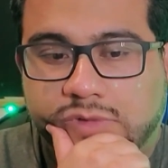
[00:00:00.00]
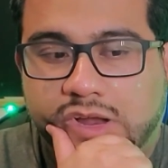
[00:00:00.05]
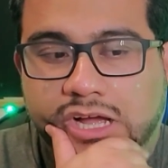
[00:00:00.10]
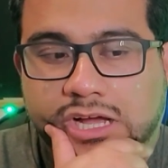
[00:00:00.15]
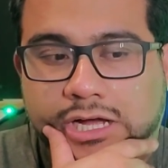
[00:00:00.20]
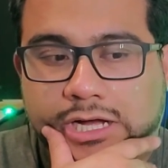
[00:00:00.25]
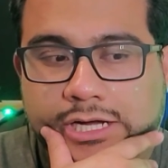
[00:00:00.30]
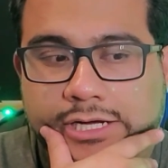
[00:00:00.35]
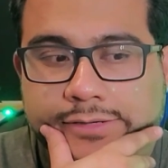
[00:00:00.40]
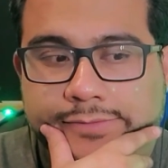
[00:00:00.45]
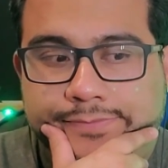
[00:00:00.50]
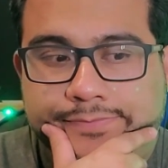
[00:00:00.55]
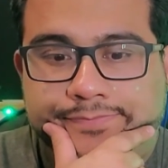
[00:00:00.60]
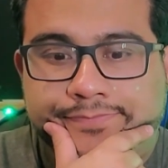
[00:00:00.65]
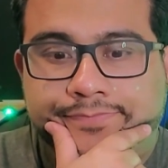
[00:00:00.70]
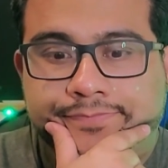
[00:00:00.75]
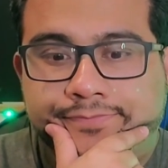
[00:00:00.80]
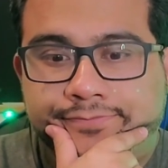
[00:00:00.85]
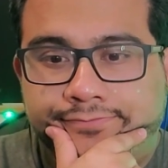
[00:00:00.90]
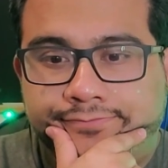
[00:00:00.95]

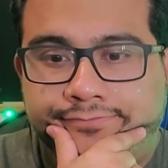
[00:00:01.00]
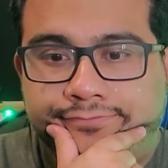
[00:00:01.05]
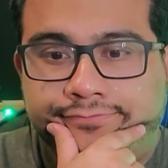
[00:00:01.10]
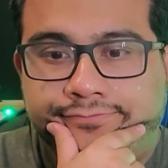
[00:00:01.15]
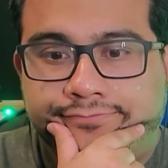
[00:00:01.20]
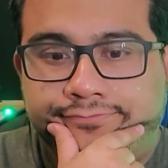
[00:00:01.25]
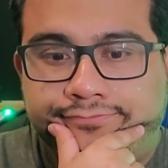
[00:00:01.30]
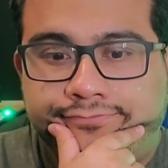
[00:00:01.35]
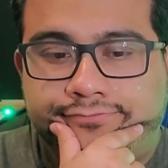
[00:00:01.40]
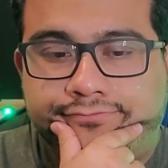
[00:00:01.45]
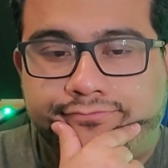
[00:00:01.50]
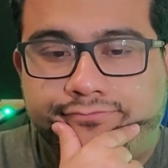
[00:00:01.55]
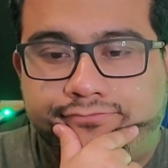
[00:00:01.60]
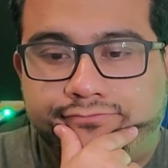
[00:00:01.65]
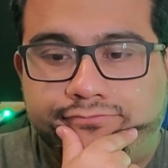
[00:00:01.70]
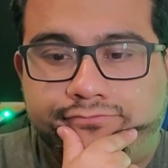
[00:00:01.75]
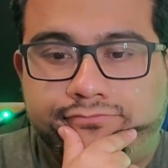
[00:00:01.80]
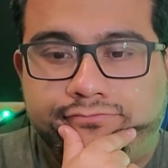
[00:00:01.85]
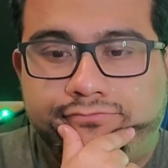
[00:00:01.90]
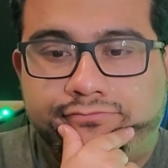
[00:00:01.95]
Um,
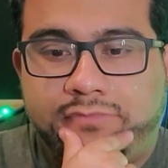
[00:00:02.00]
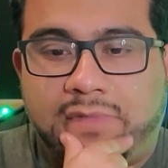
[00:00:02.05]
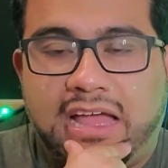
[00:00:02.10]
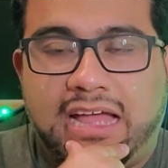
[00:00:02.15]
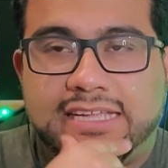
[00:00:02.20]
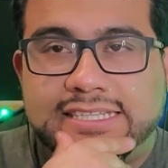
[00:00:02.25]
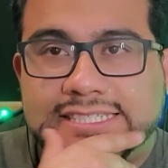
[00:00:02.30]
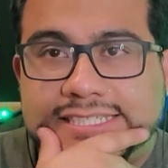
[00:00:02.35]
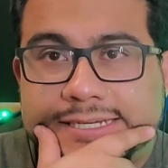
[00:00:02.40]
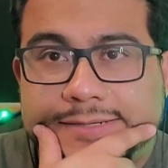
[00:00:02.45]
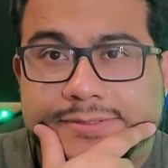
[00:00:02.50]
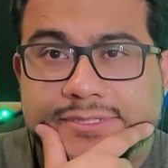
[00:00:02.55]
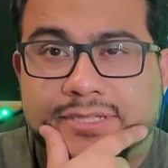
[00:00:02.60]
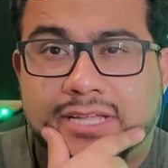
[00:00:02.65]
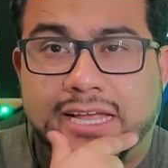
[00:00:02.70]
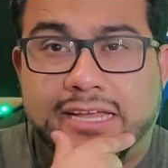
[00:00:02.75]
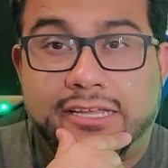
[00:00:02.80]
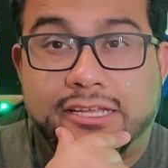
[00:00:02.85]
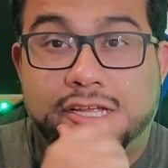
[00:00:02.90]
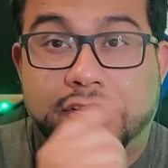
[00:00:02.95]
that seems
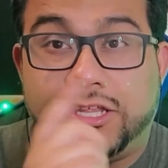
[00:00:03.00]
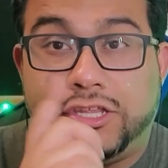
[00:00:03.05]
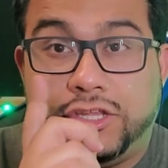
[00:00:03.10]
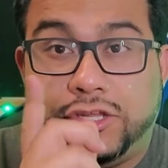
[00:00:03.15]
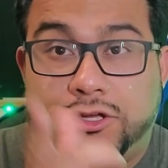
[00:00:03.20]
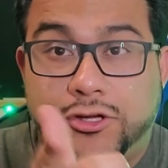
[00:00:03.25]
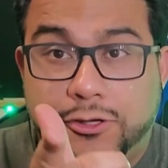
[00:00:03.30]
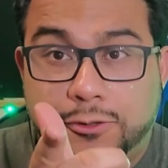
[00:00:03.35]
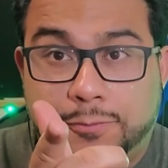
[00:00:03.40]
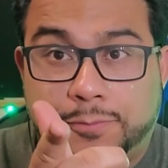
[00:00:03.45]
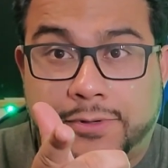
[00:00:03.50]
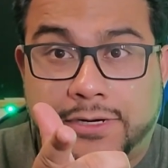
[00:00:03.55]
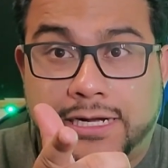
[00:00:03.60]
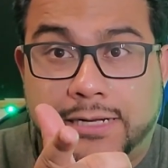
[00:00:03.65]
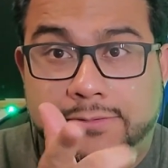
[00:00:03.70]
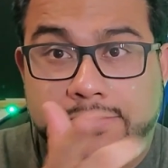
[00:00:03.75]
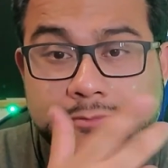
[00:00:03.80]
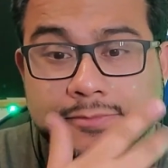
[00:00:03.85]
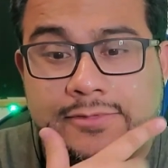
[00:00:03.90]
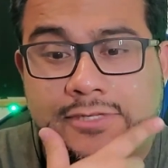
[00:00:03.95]
like a you
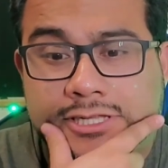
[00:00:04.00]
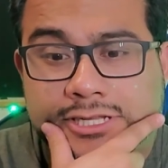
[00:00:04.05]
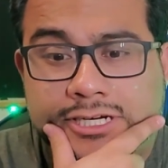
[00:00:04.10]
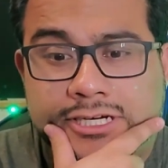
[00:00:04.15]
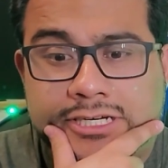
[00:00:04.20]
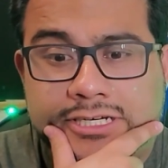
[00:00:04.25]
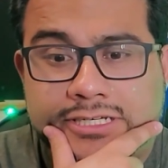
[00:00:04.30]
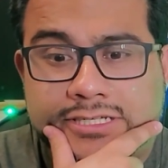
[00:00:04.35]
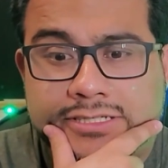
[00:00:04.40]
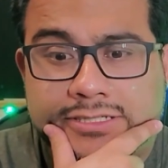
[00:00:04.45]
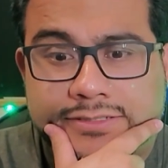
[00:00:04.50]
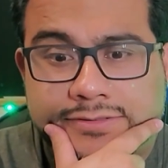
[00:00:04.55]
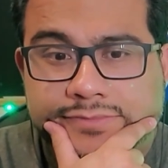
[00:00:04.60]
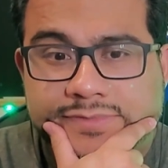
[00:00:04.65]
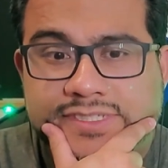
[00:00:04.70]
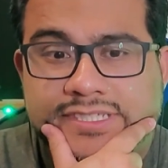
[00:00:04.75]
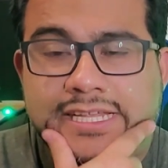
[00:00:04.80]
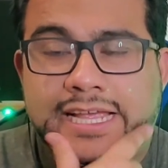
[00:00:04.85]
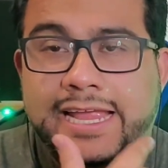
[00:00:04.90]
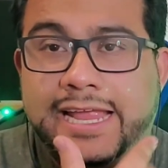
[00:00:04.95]
problem, Clarke.
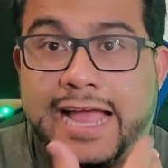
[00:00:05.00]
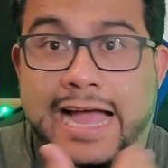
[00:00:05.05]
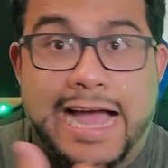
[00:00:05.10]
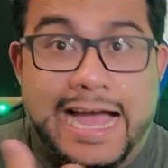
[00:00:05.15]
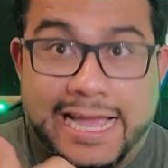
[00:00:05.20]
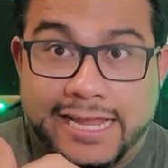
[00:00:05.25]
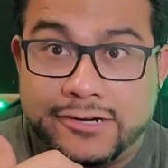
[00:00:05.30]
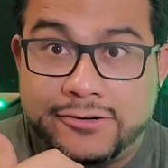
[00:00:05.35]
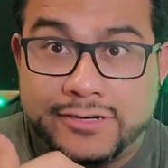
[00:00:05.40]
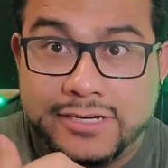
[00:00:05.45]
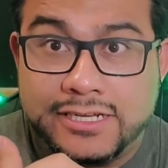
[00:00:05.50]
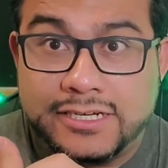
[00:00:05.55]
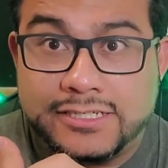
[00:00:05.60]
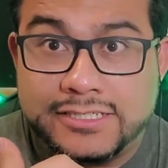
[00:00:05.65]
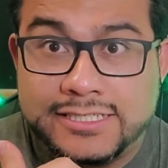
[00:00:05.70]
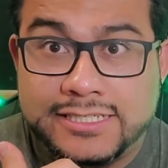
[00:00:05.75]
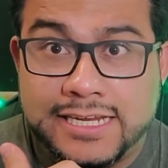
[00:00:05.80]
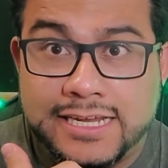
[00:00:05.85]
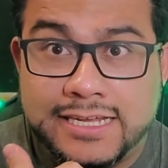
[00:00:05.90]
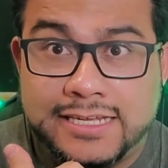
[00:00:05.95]
Saying I don't
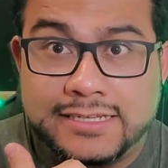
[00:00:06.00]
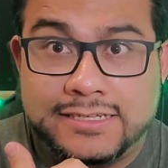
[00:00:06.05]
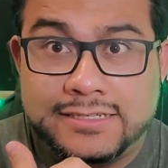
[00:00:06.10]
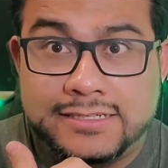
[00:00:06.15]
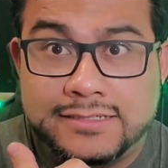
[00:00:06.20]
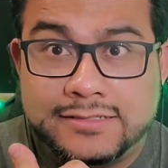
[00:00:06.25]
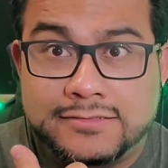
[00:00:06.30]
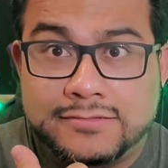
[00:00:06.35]
understand?